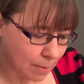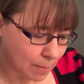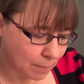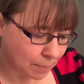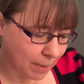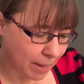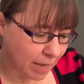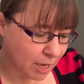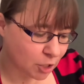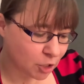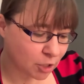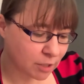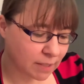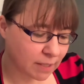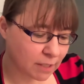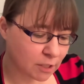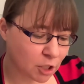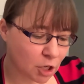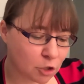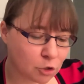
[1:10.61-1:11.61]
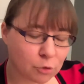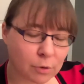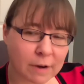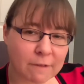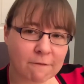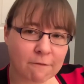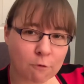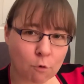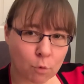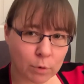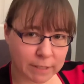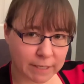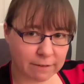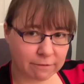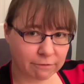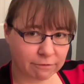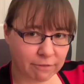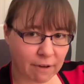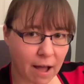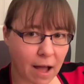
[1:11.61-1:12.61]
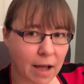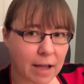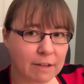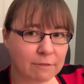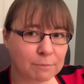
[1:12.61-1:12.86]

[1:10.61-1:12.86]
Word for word: page 645,